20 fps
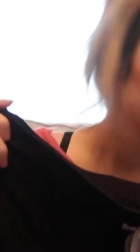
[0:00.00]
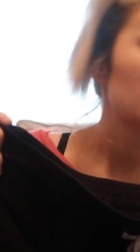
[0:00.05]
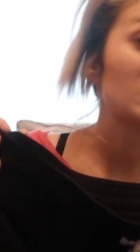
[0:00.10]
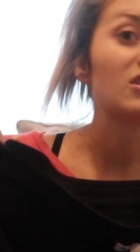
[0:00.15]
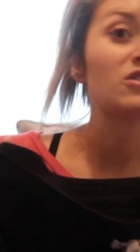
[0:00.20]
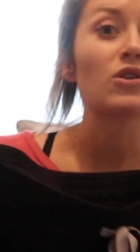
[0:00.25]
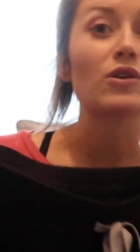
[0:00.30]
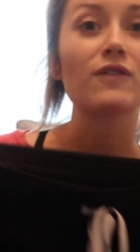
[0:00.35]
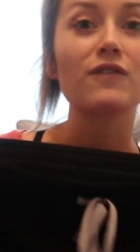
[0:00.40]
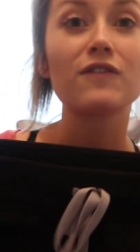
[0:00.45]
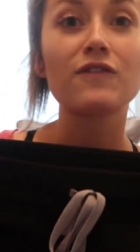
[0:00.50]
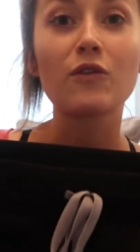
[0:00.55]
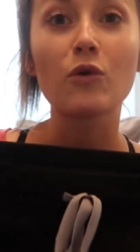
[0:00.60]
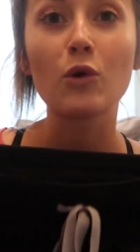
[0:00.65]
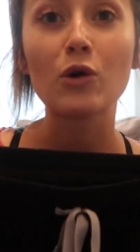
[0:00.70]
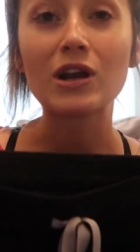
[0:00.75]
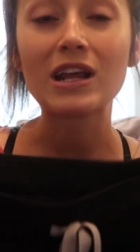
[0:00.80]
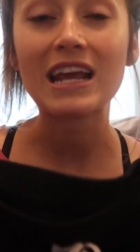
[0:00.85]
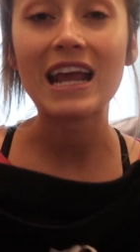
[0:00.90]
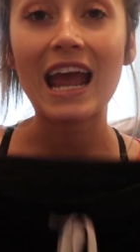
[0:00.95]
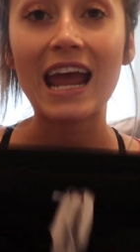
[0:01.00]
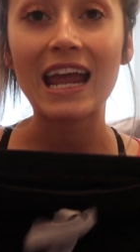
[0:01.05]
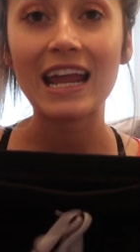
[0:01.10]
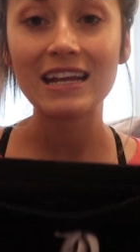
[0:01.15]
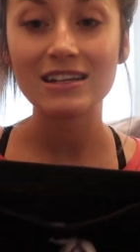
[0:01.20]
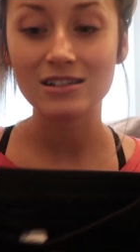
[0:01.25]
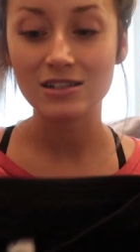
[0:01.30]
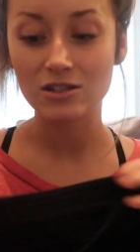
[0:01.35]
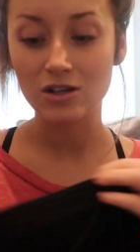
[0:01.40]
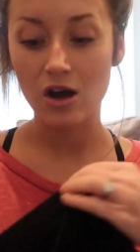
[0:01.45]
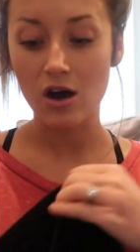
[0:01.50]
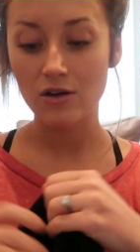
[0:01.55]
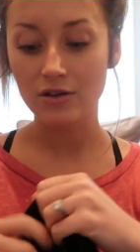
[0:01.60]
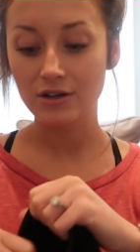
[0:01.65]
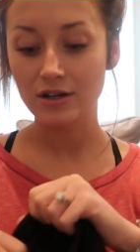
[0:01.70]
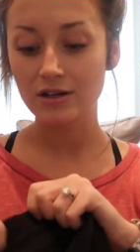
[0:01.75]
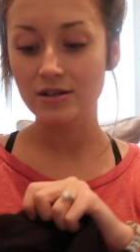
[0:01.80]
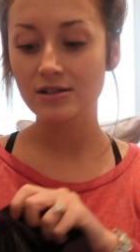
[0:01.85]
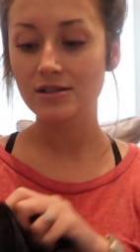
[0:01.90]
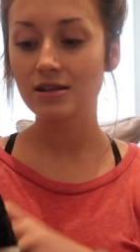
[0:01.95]
these are forty-eight
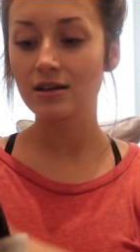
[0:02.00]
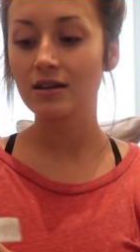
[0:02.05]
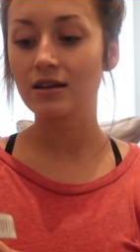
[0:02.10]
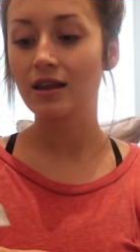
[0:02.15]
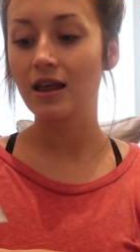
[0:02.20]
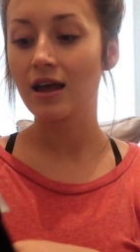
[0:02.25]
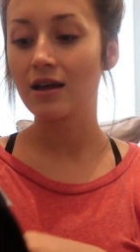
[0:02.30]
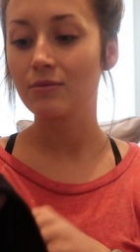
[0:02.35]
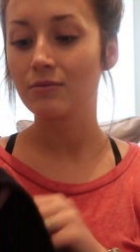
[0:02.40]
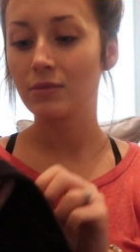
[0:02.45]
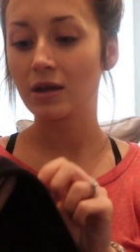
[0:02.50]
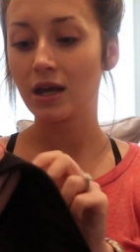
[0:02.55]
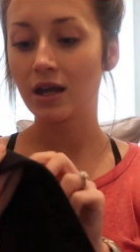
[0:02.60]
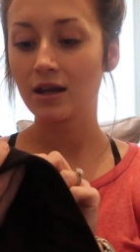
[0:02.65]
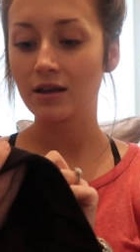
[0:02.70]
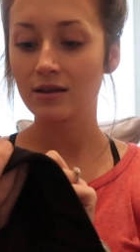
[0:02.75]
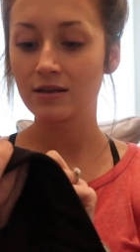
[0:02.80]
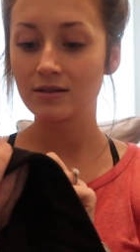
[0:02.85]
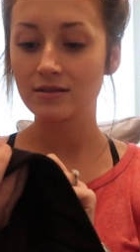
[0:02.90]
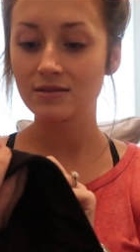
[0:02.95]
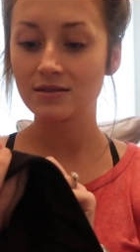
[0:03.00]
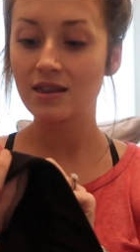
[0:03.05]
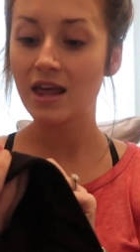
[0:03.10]
dollars. Let me up.